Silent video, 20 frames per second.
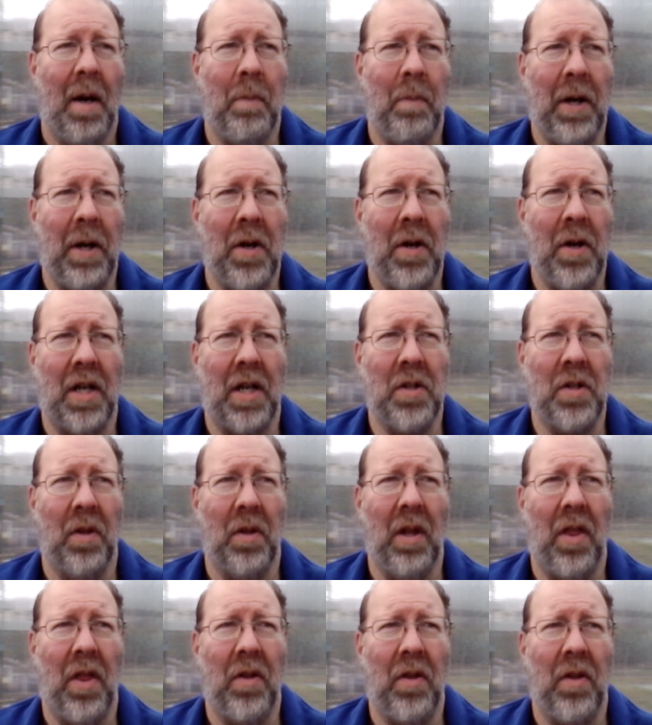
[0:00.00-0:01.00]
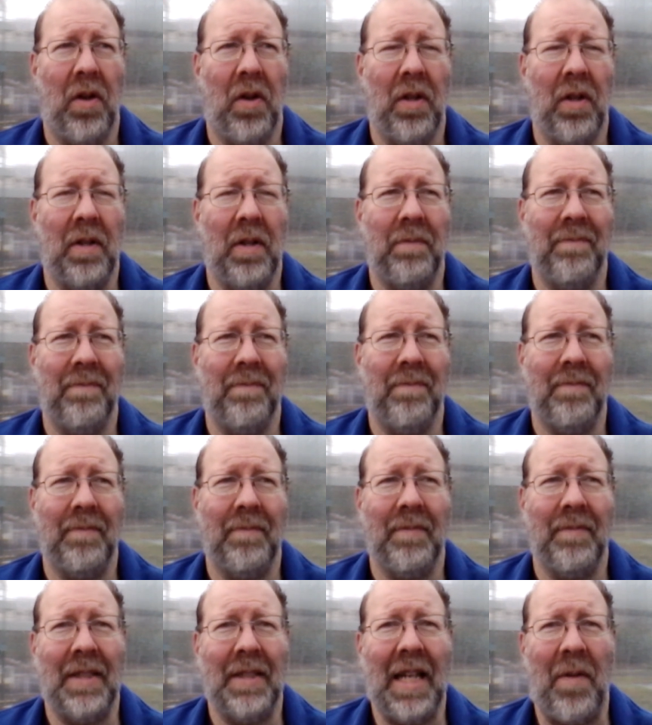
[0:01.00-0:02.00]
because I suddenly thought that
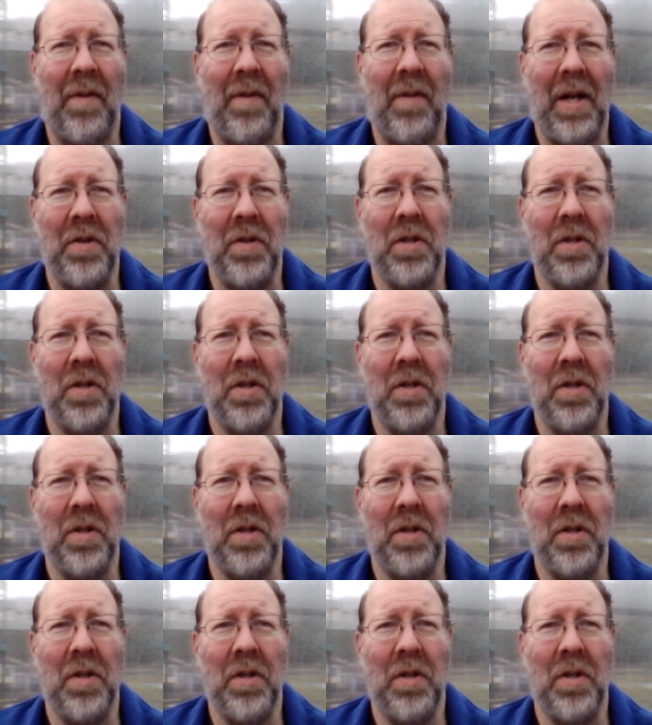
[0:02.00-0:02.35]
everybody